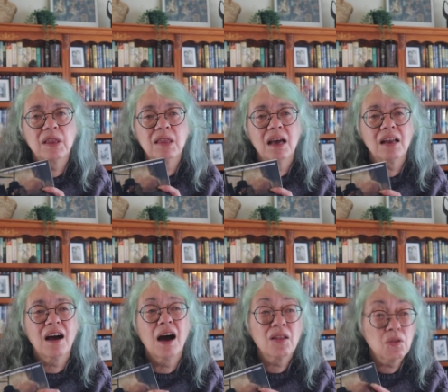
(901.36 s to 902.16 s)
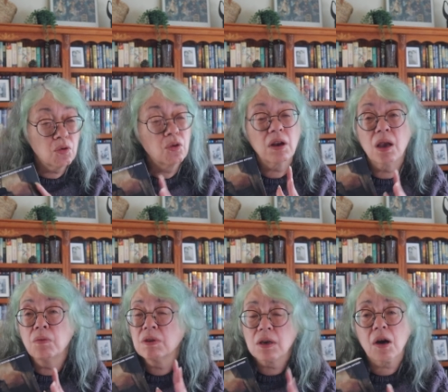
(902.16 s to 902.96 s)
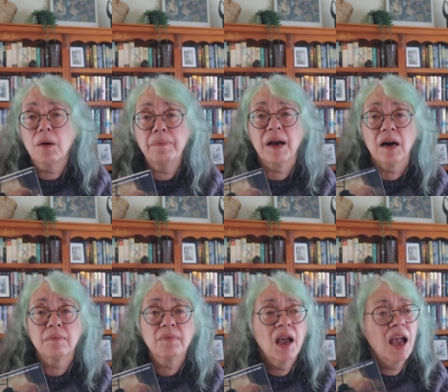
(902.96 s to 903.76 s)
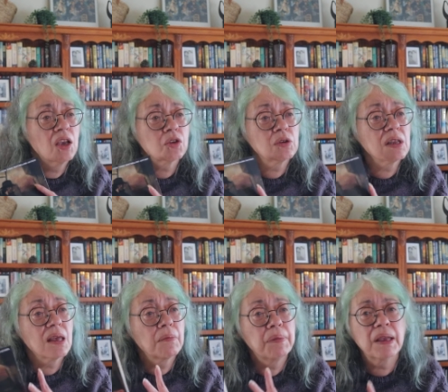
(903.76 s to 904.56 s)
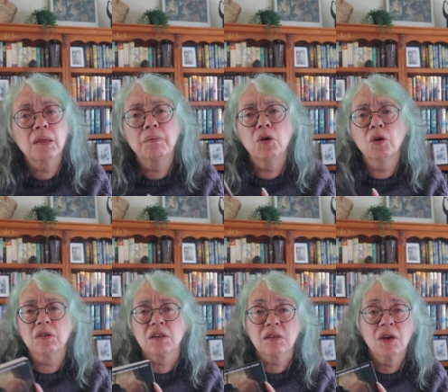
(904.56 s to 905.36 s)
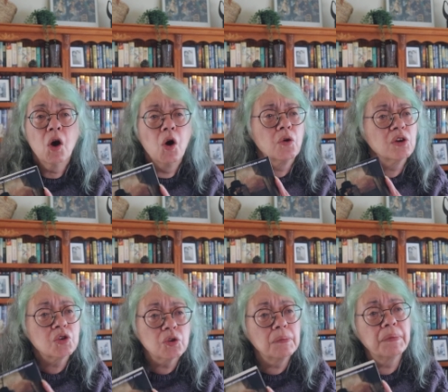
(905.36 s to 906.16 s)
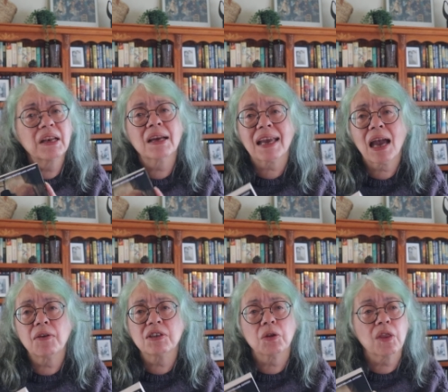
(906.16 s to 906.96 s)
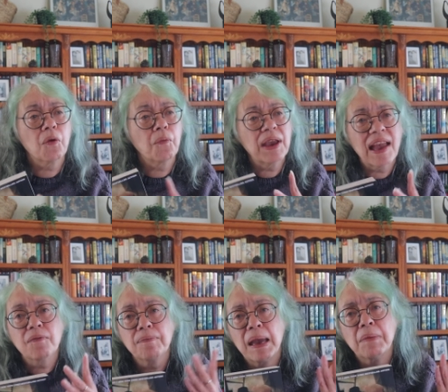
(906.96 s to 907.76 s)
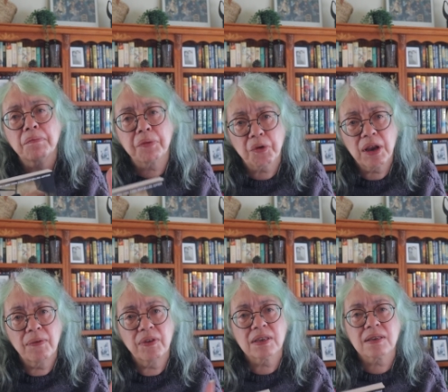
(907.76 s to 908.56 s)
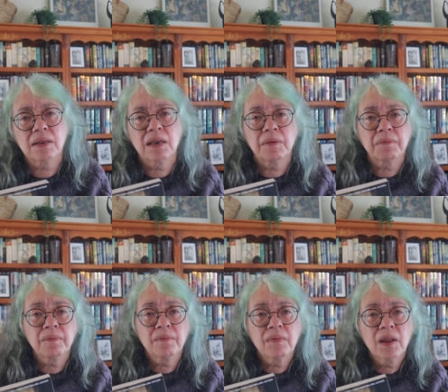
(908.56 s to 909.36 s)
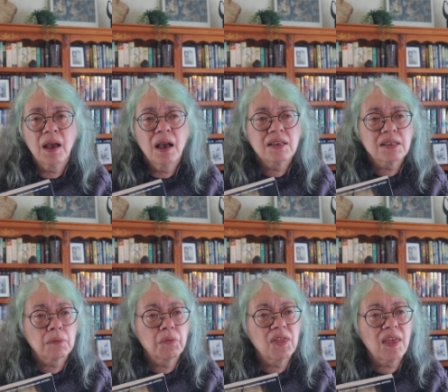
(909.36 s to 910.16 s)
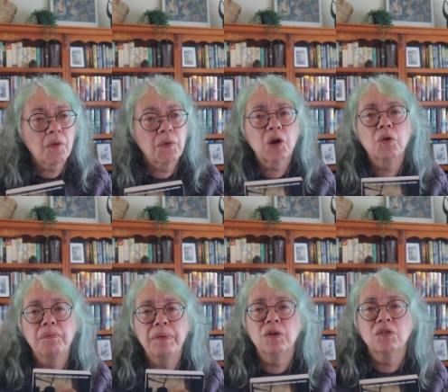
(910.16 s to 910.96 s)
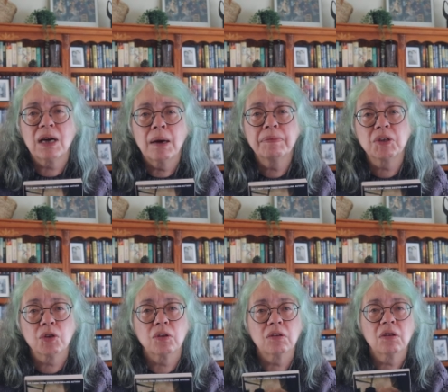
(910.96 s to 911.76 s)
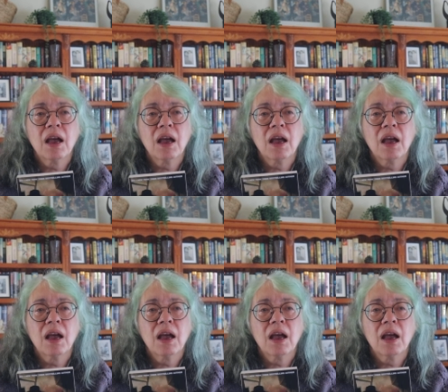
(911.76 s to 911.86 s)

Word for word: with that. I thought it was a cop out. It should have then been the Merlin, or it should have been a character that we have met previously someone that we could build up to